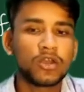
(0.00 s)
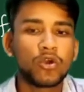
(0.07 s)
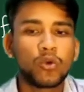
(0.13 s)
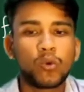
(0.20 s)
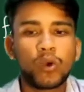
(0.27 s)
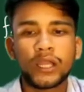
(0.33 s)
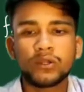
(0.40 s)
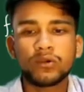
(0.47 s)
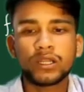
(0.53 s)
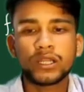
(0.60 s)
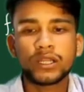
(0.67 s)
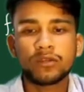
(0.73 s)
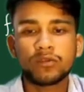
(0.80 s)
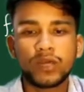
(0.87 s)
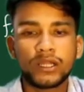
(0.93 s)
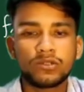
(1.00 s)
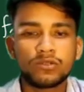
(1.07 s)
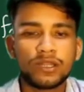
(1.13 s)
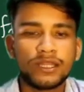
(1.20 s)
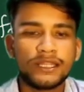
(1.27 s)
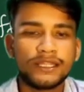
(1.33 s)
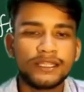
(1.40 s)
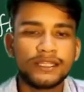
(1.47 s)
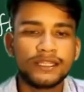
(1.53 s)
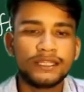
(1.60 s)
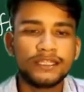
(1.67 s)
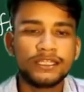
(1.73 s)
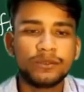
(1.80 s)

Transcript: y1 and y2 are linearly